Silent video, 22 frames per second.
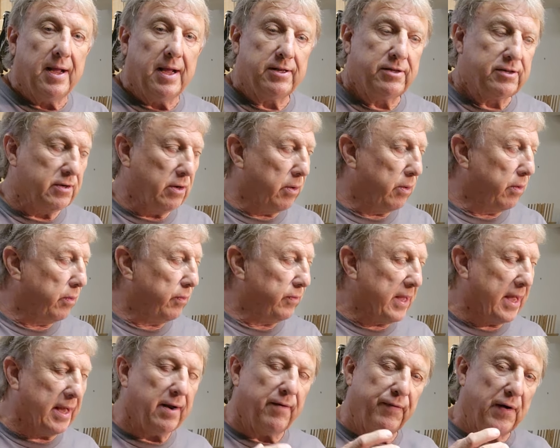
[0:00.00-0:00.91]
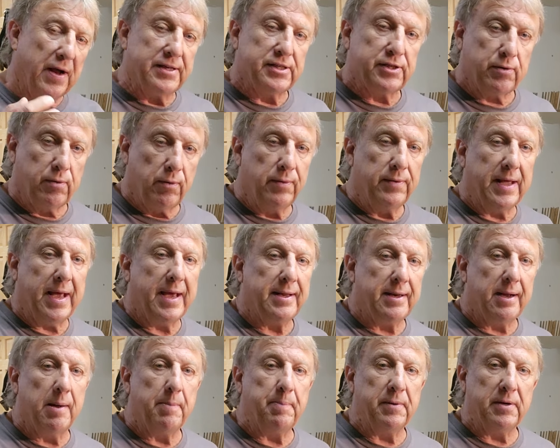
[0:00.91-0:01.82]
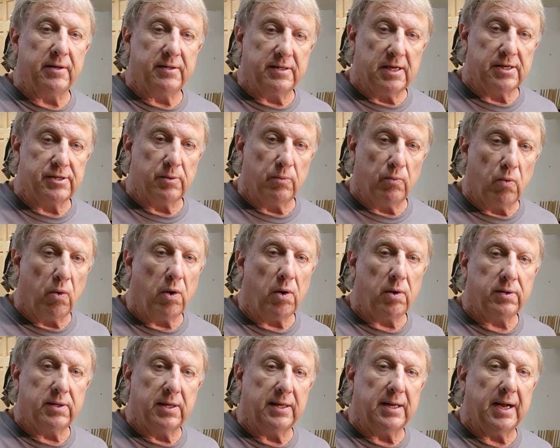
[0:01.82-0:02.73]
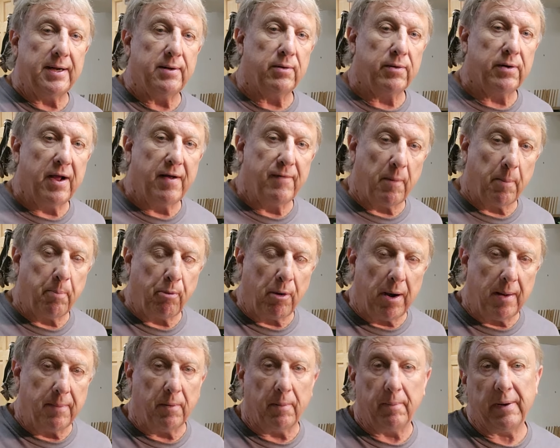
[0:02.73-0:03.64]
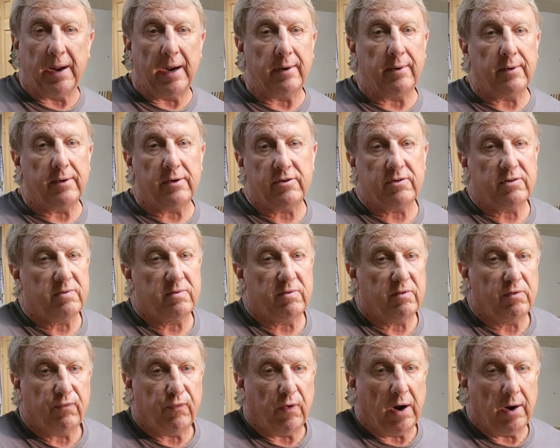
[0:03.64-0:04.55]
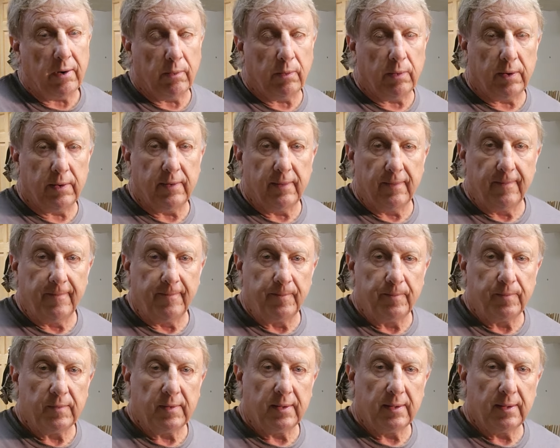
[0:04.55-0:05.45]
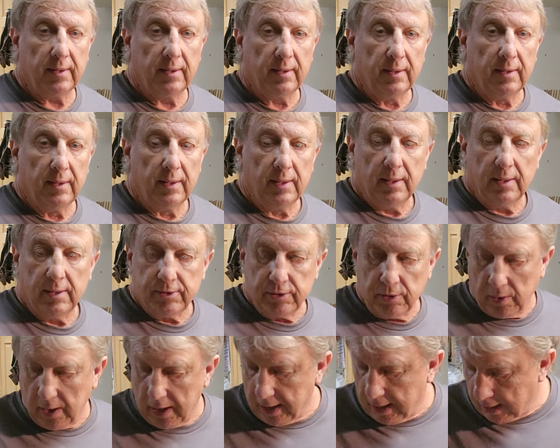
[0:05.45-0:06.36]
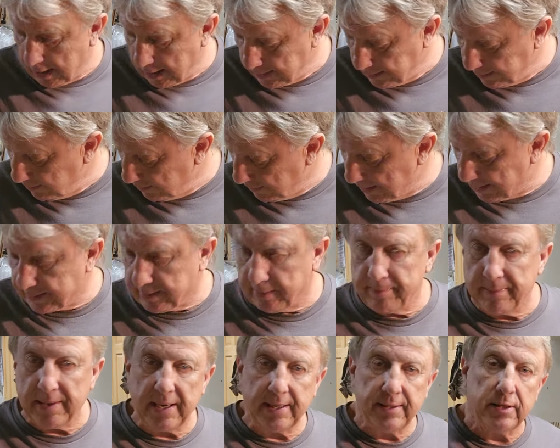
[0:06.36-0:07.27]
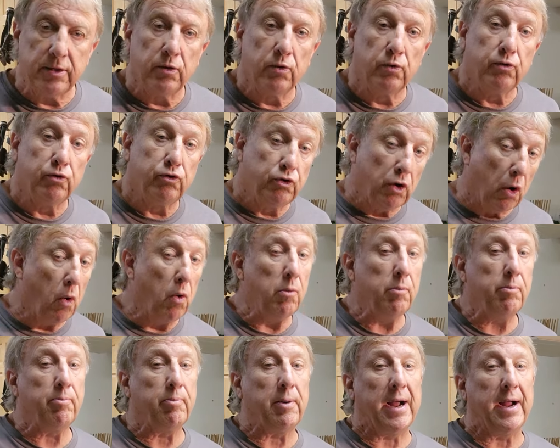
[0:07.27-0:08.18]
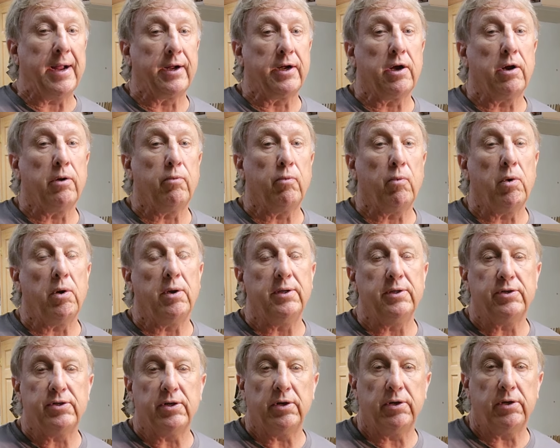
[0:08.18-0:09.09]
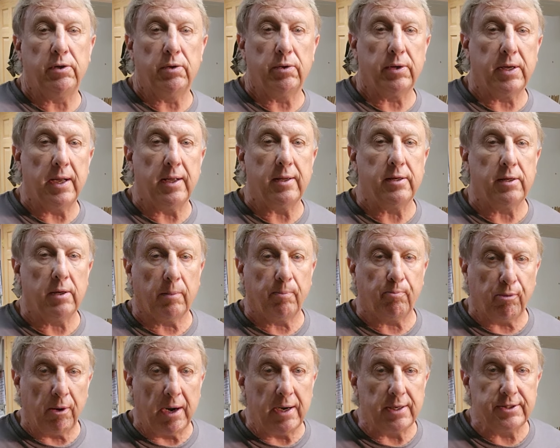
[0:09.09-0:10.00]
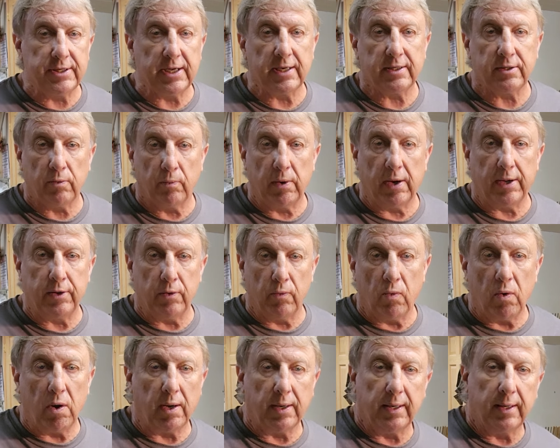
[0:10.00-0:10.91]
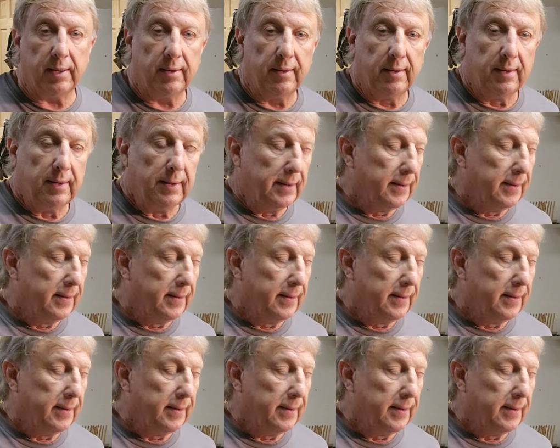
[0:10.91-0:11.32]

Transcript: And so that if I screw that up and it doesn't work, then I don't have a problem. It's just firewood. So I highly recommend you don't buy good wood until you get your project the way you want it.